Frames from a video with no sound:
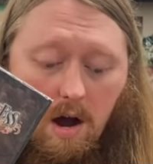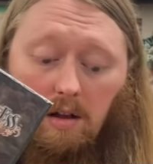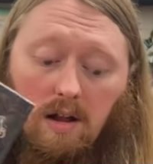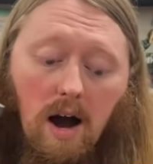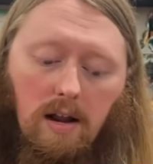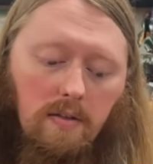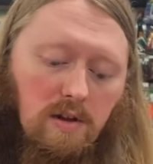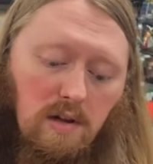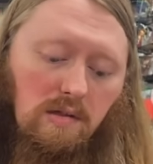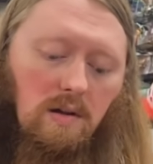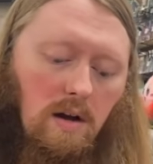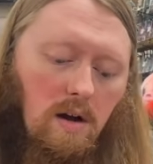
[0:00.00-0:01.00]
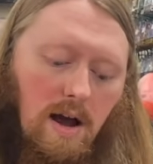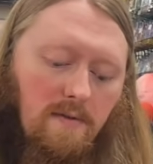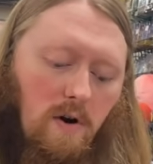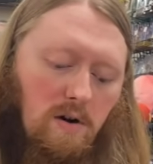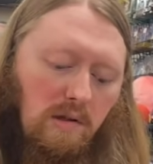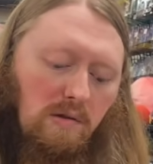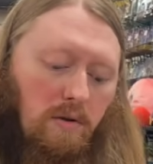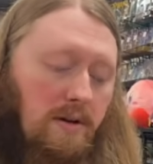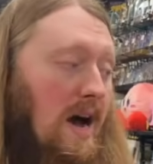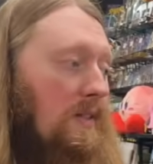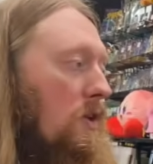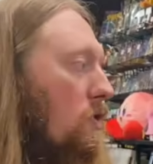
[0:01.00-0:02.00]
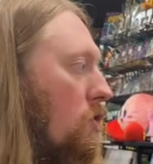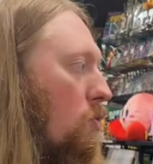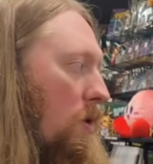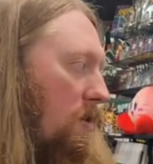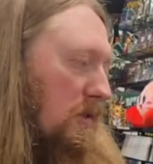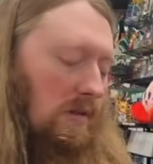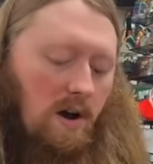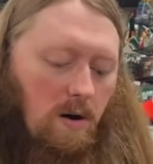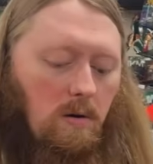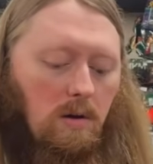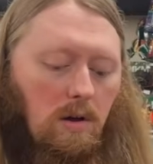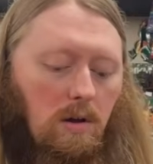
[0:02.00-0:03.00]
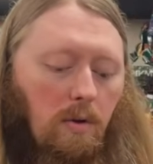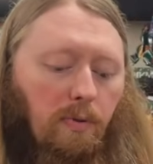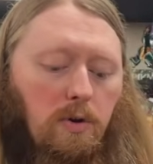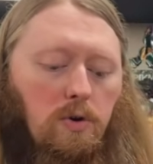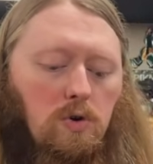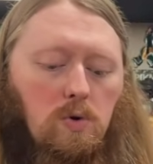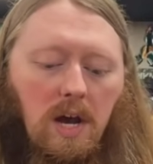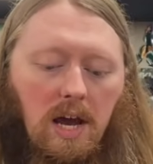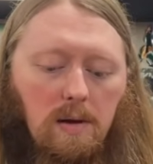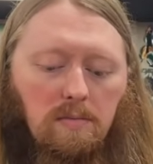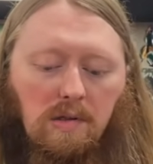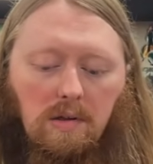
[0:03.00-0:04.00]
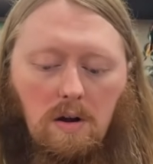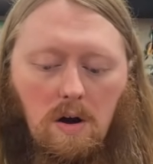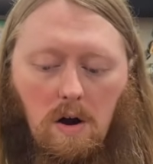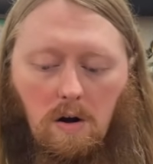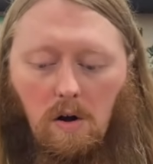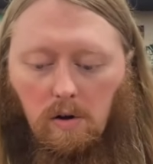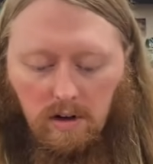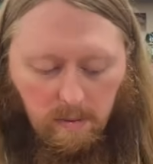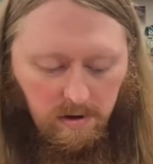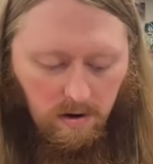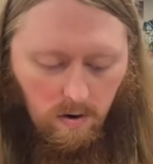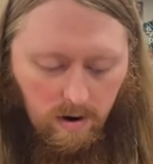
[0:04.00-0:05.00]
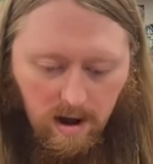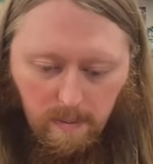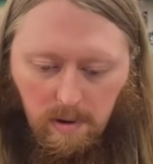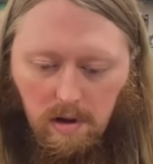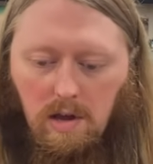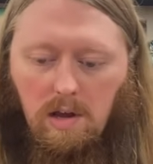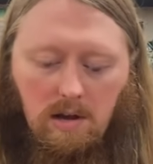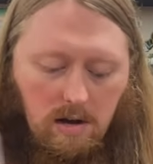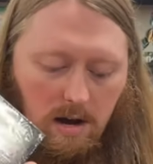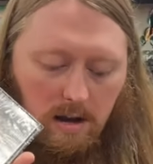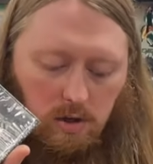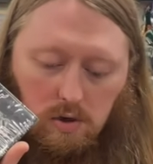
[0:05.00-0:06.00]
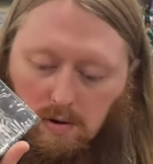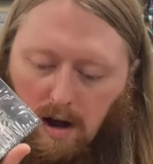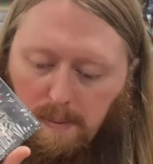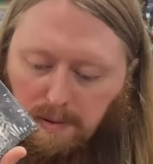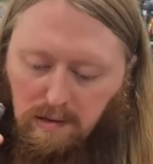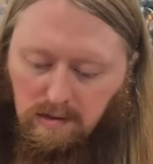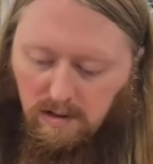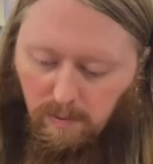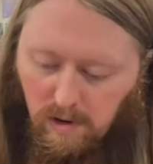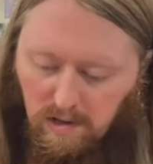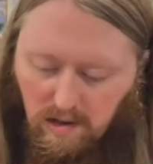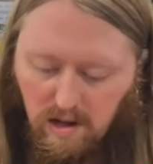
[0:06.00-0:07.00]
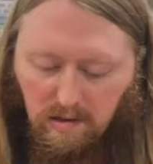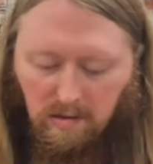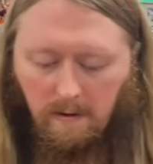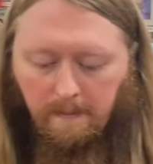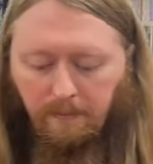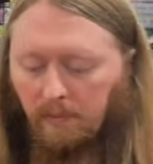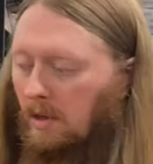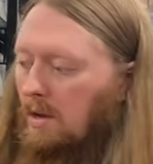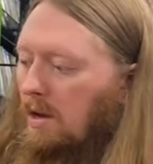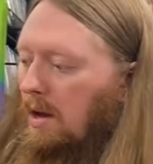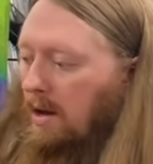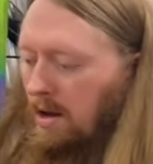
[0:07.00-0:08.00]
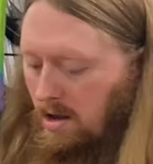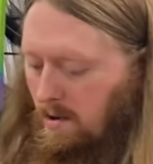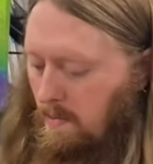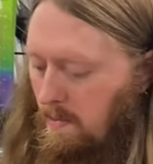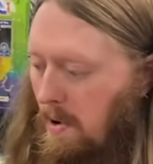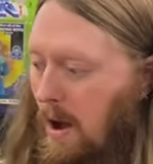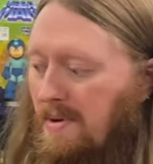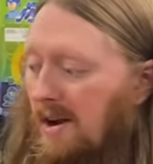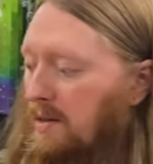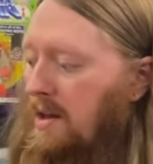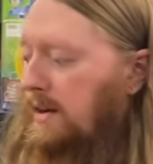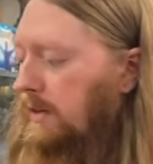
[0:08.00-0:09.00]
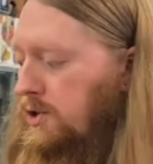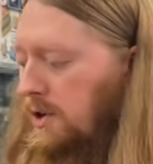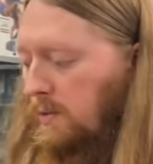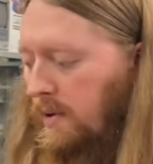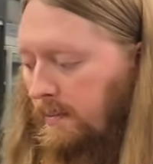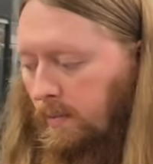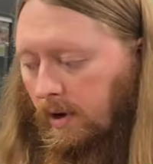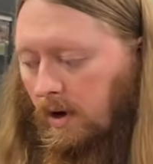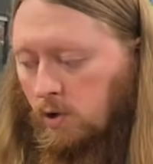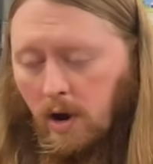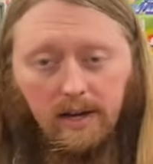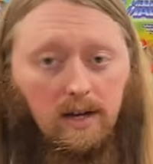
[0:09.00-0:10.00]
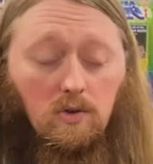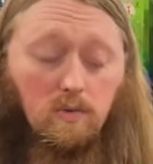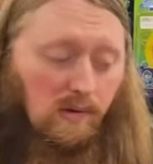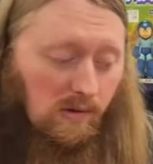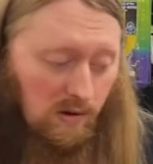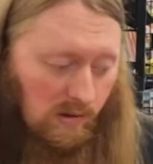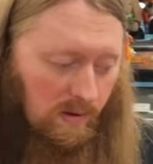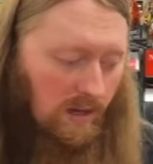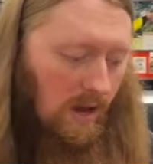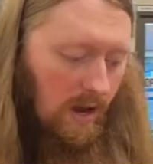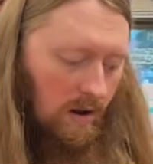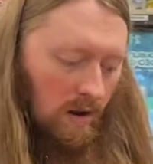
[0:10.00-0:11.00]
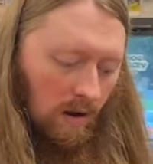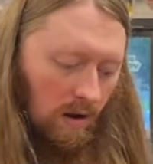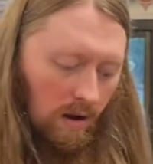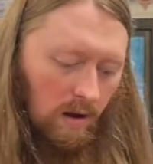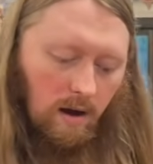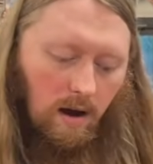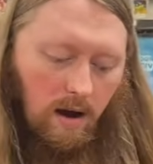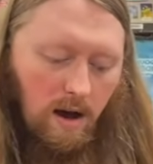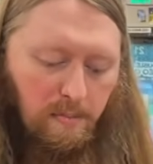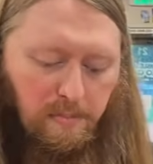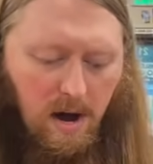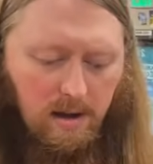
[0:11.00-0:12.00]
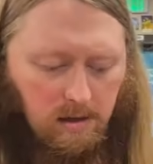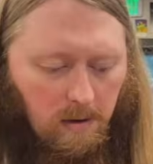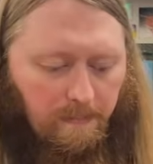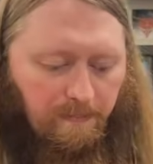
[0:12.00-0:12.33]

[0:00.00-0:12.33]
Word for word: A lot of these have already sold. Not the new ones though. The new games are all going to be going up. Uh, two copies of Steal Princess. Um, I'm not exactly sure when. We're going to try to get to them as soon as we can. Uh, but